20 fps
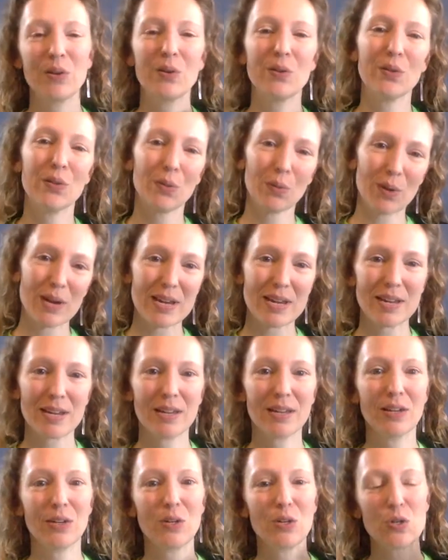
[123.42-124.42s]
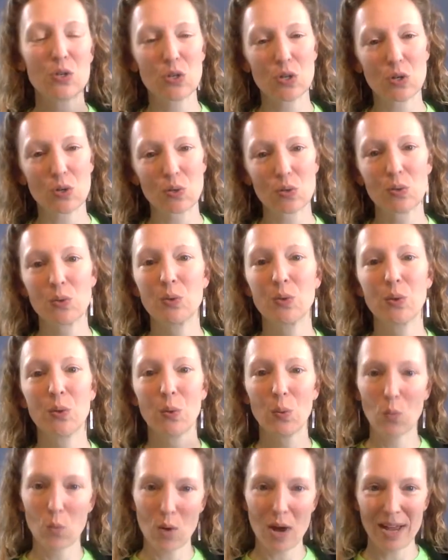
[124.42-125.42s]
3, 2,
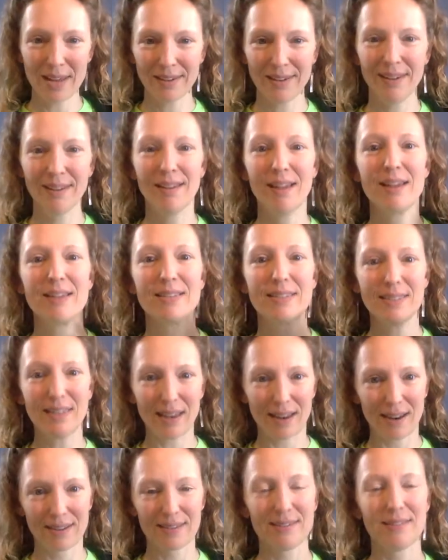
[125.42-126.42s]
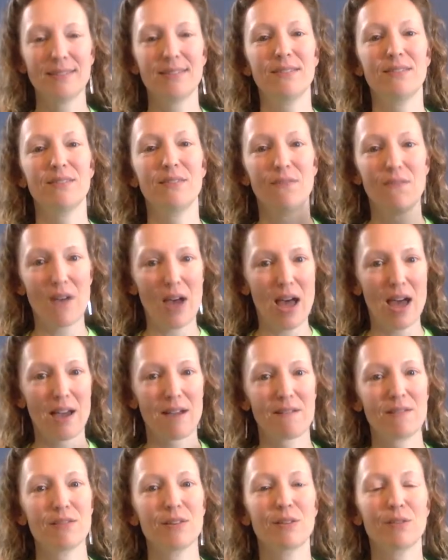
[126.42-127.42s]
1. 6, 5,
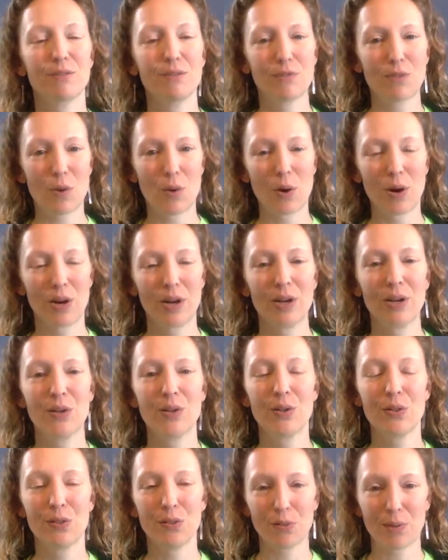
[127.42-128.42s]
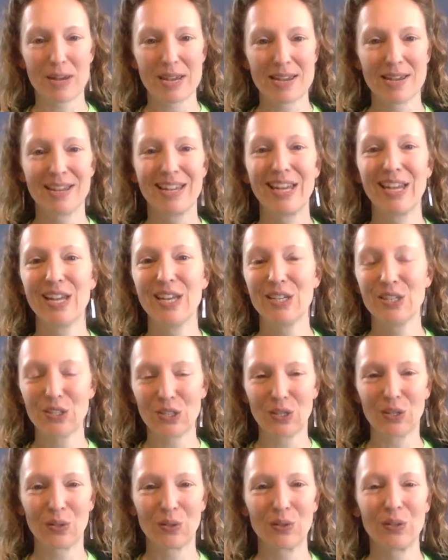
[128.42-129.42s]
4, 3,
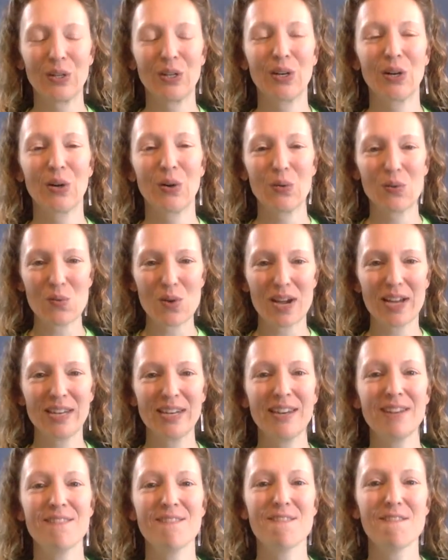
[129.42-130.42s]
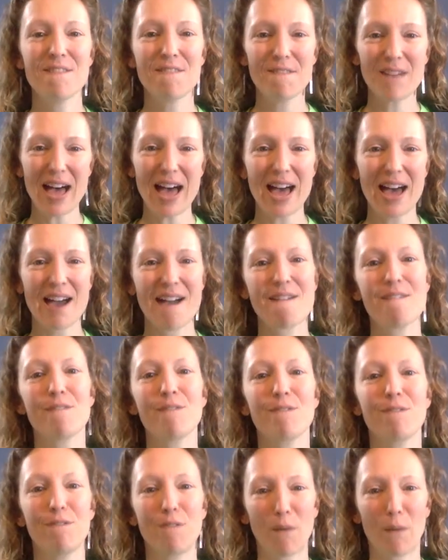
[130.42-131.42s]
2, 1. 5,
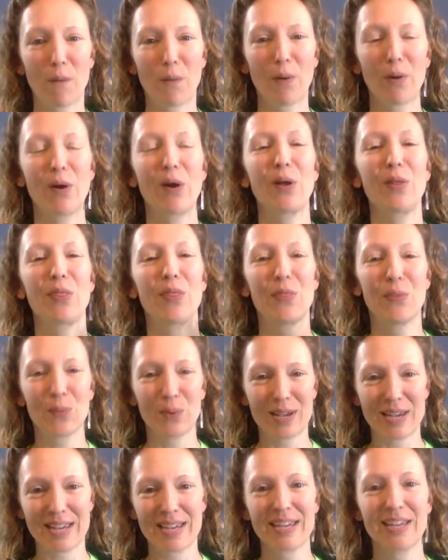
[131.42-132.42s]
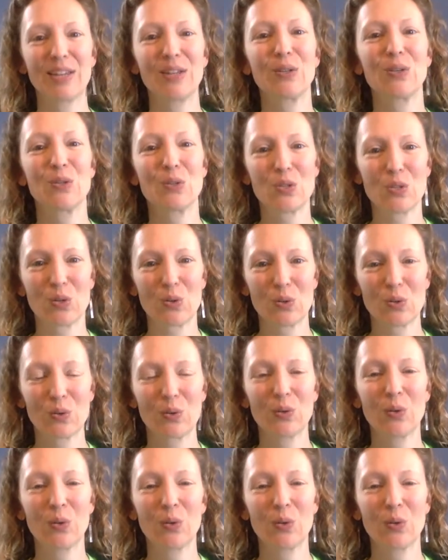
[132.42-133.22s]
4, 3, 2,